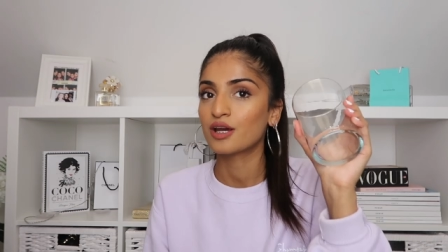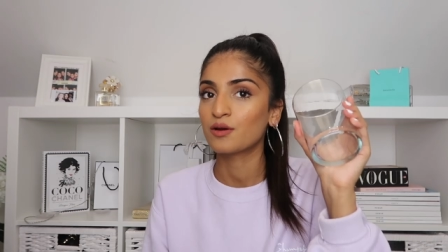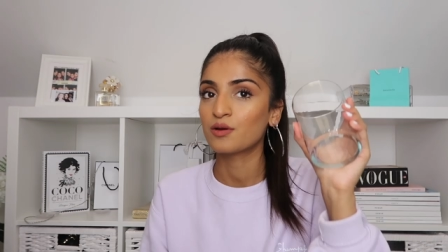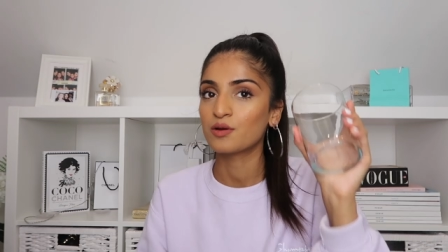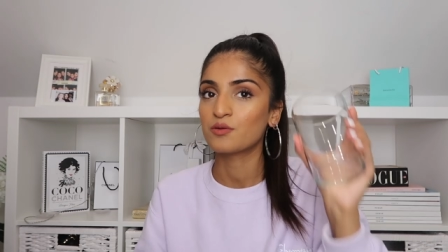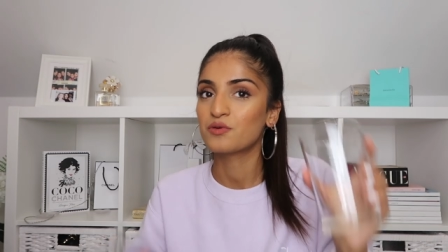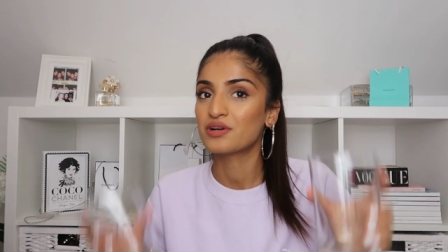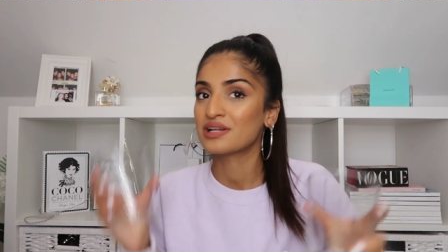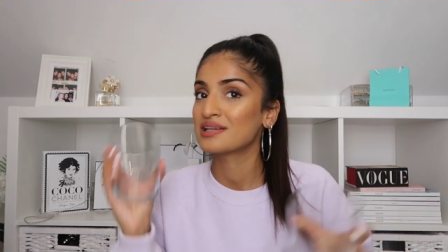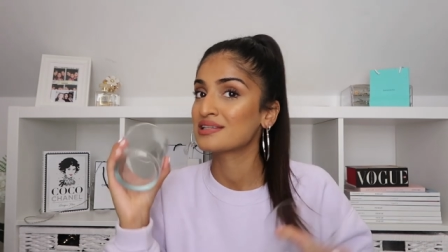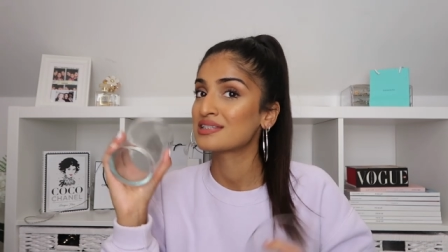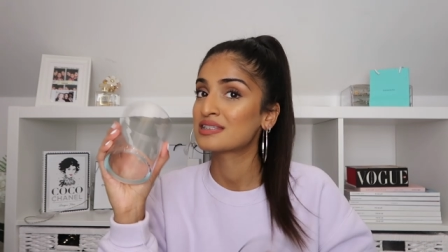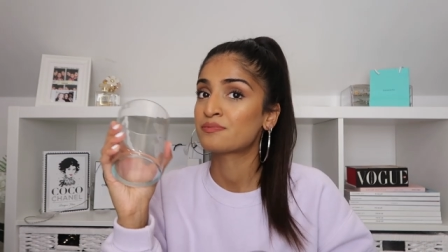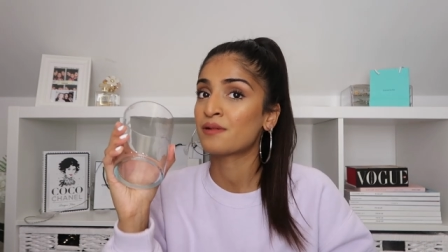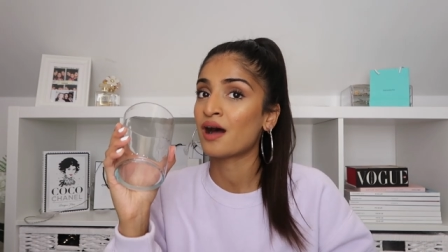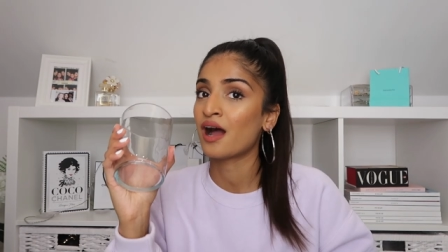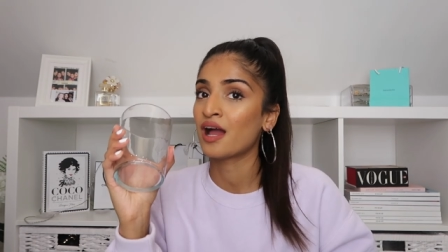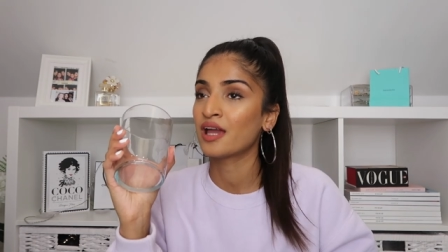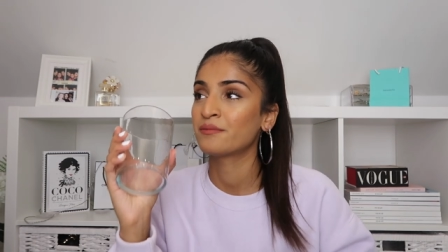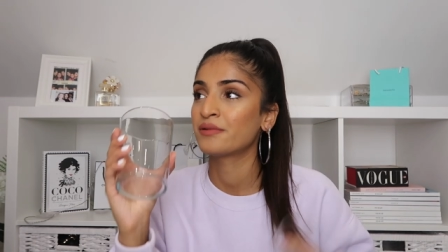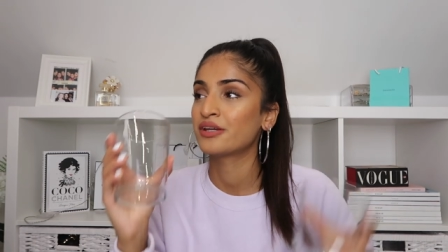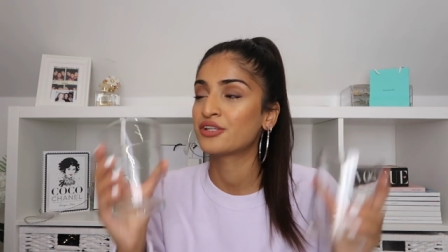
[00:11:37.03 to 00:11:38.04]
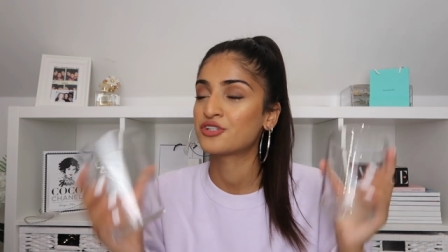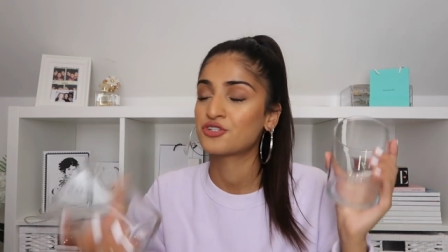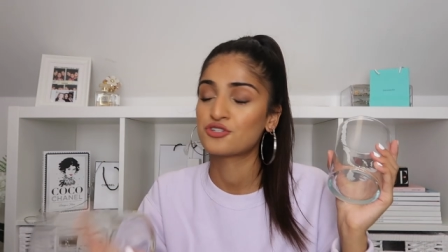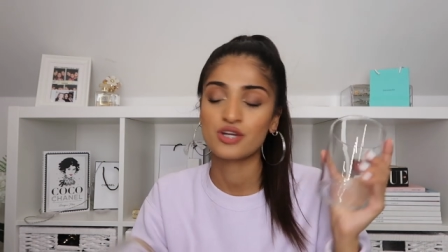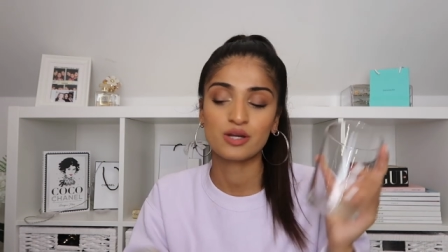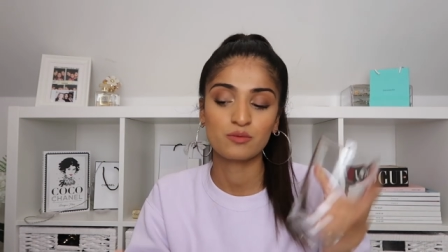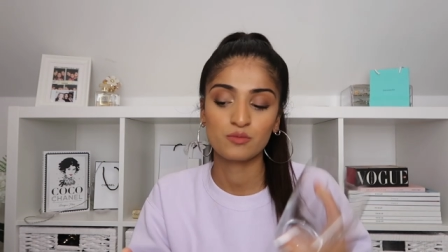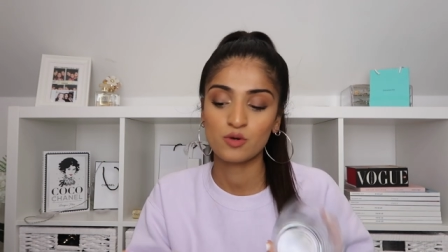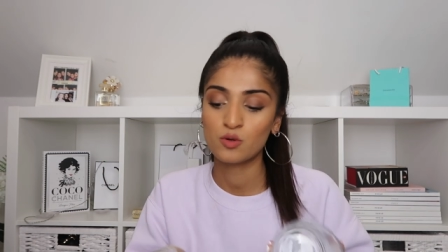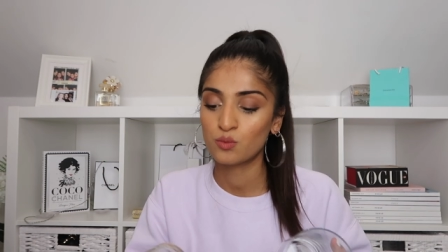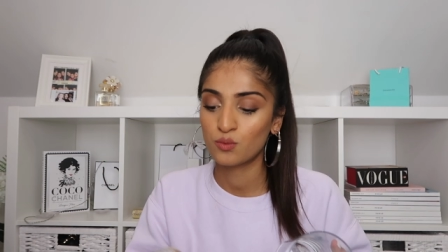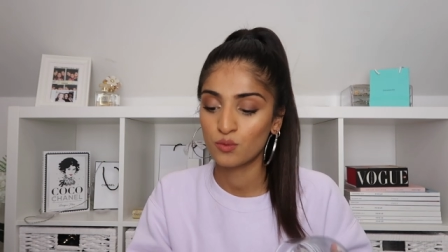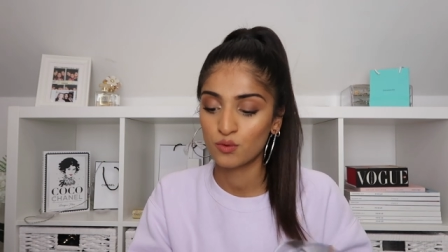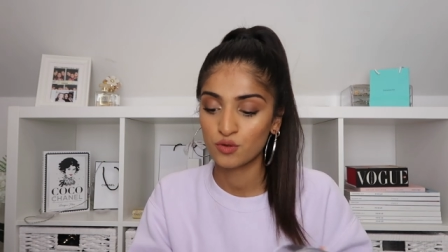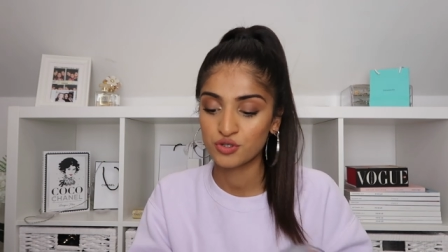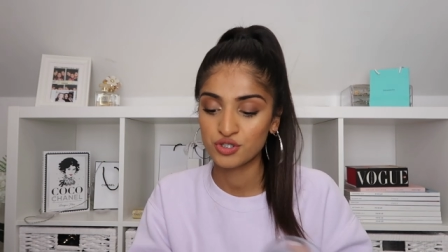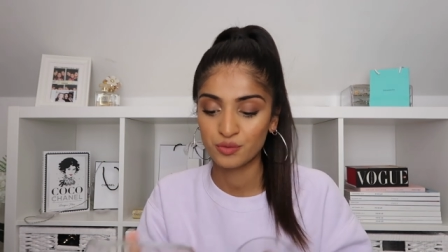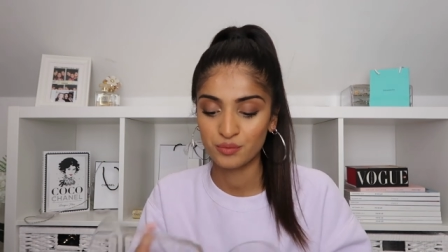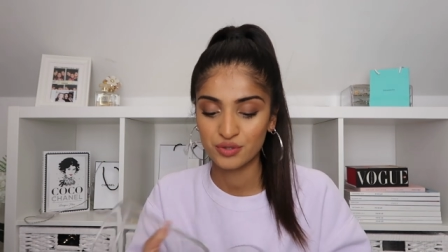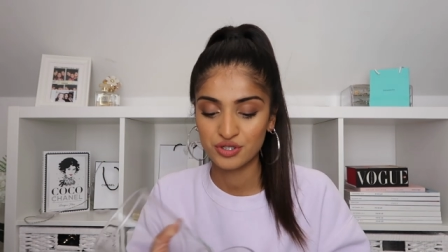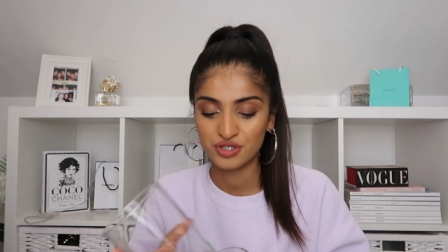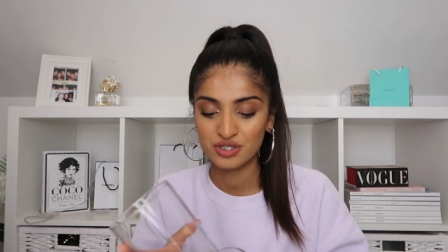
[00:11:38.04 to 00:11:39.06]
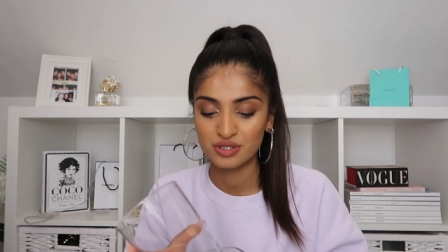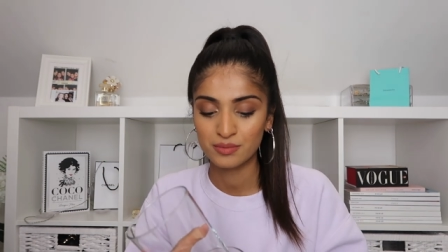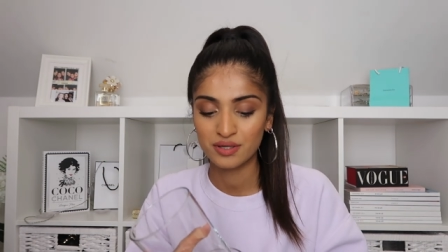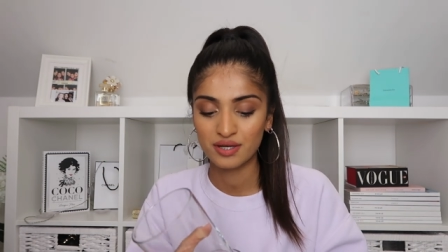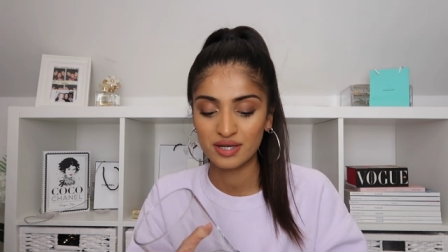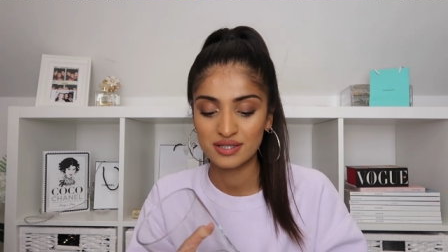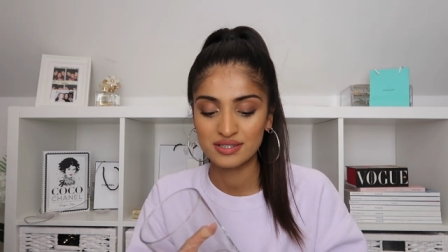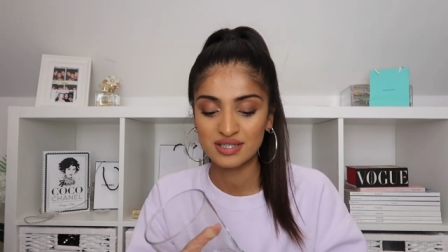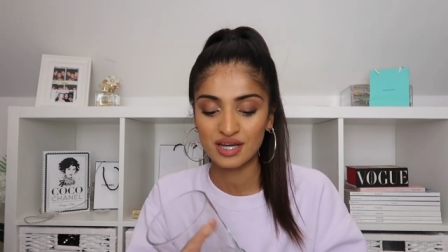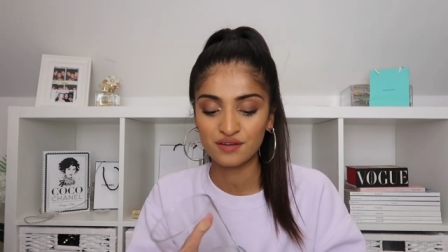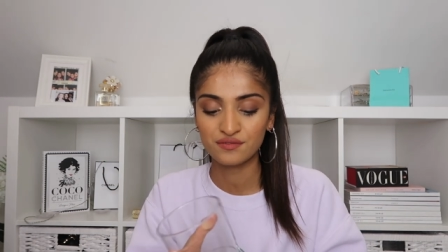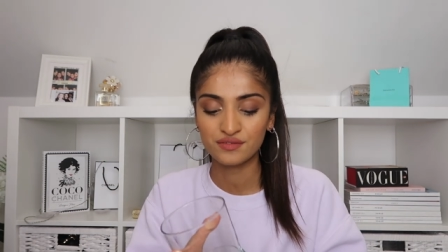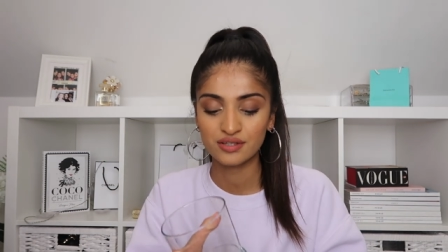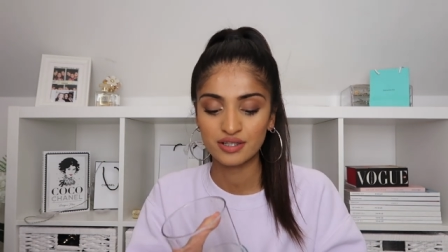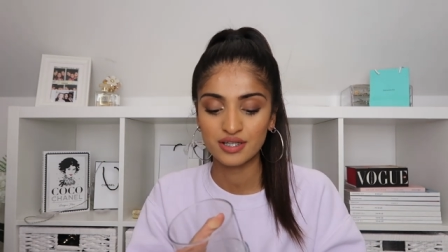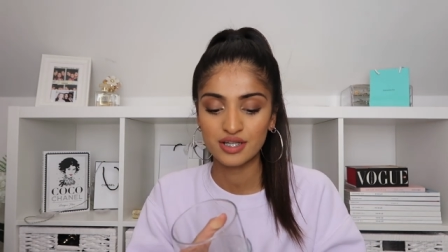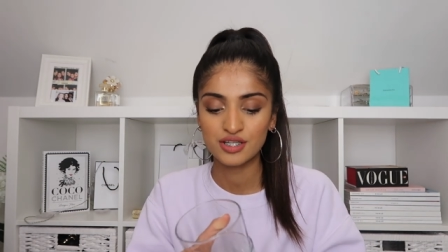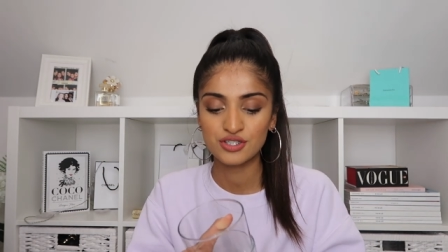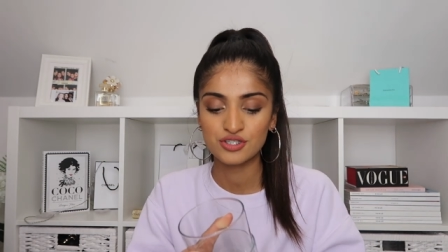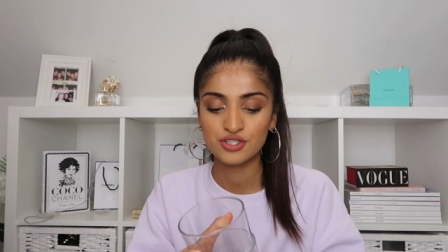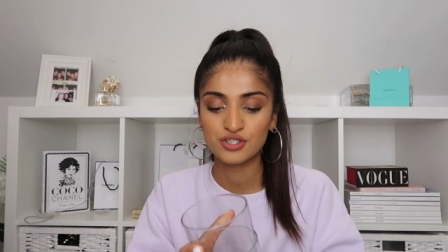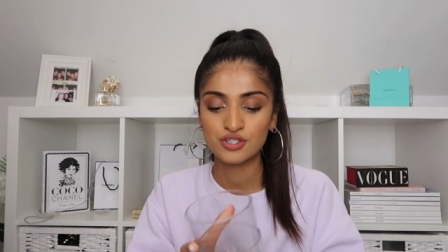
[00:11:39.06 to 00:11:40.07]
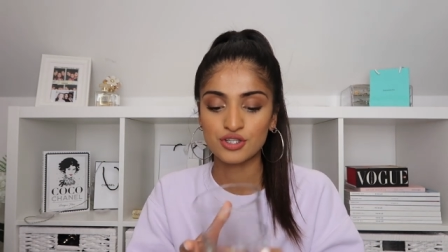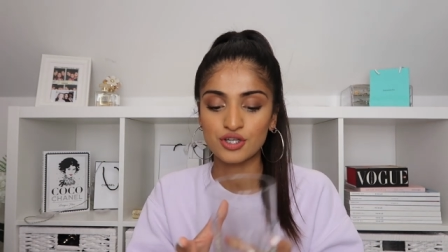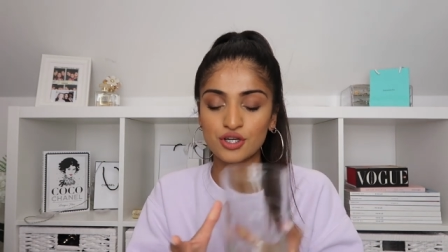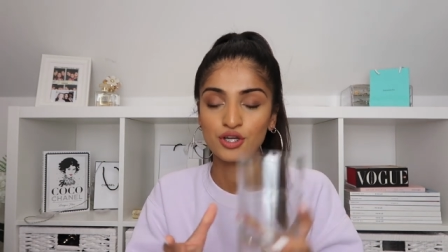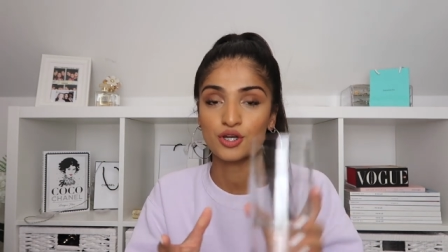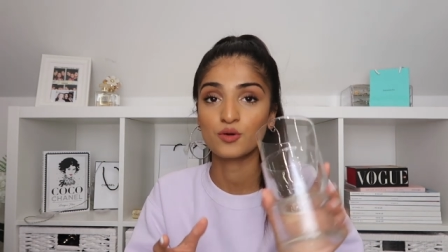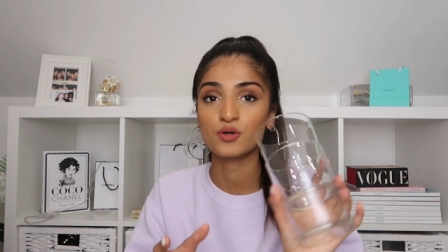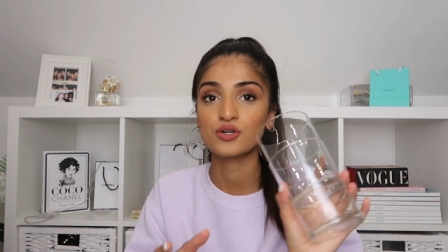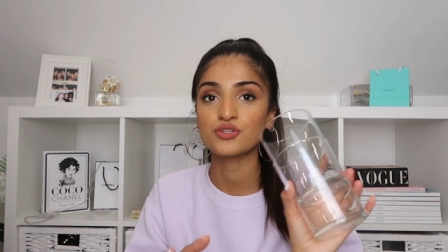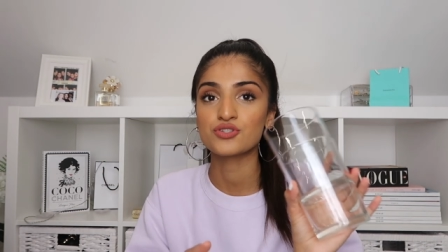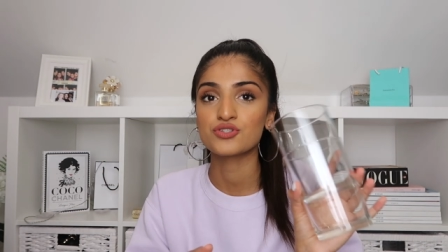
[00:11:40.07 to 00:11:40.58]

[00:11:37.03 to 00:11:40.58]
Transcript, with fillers: You know, it will inspire me to drink more water, which is something I definitely need to do.